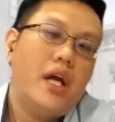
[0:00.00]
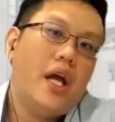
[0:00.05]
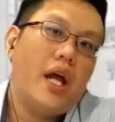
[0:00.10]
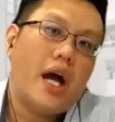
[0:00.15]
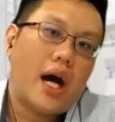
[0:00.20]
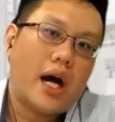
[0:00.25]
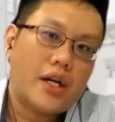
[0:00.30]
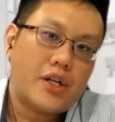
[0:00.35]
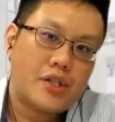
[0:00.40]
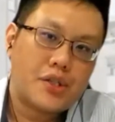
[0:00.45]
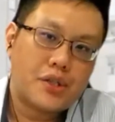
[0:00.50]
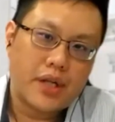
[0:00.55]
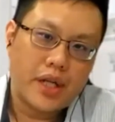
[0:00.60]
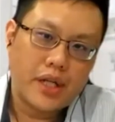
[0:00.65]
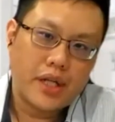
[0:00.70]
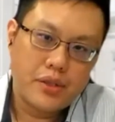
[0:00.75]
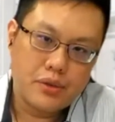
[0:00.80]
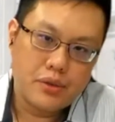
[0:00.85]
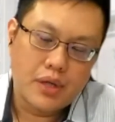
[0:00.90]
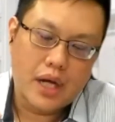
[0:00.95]
are
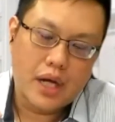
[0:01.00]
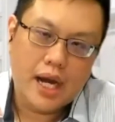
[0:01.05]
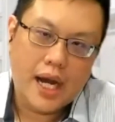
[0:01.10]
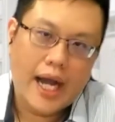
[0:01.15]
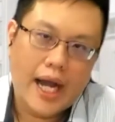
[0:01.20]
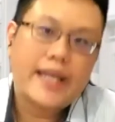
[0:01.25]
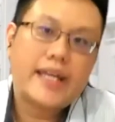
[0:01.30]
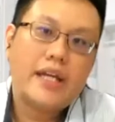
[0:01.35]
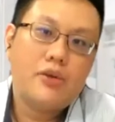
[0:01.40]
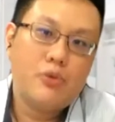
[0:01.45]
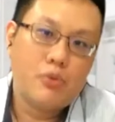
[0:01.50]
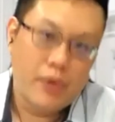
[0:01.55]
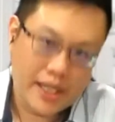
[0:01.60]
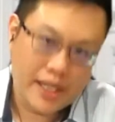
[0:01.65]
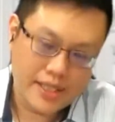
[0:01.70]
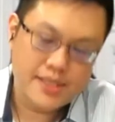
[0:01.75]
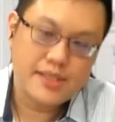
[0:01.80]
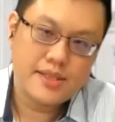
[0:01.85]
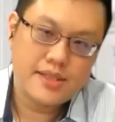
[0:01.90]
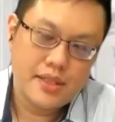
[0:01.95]
hiking
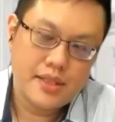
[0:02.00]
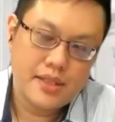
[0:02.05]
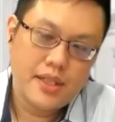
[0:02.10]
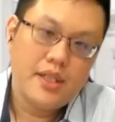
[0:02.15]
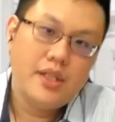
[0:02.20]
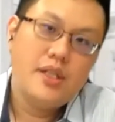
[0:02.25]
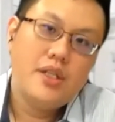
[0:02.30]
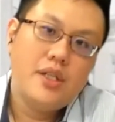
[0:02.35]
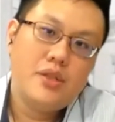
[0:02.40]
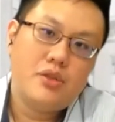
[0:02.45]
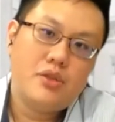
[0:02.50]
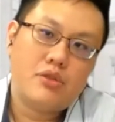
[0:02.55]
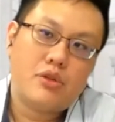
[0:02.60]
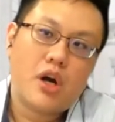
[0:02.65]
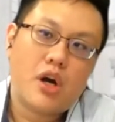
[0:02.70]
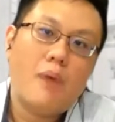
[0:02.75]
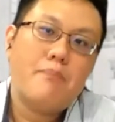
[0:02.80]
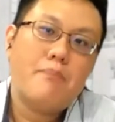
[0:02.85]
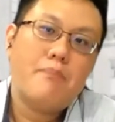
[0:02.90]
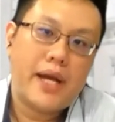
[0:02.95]
rates to
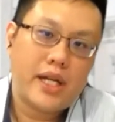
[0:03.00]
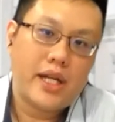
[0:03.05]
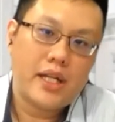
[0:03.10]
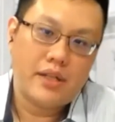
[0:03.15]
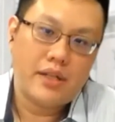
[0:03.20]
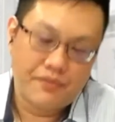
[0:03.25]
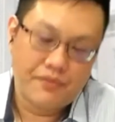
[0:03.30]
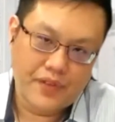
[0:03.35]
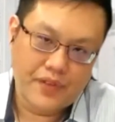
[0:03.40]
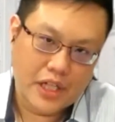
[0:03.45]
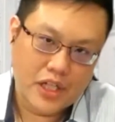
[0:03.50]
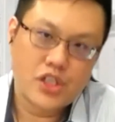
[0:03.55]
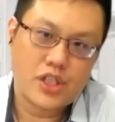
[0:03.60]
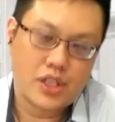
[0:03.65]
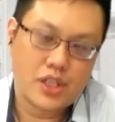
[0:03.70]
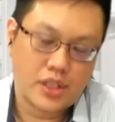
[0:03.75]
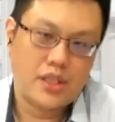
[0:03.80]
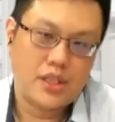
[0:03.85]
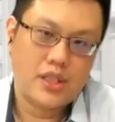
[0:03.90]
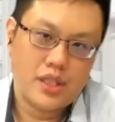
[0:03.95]
combat inflation.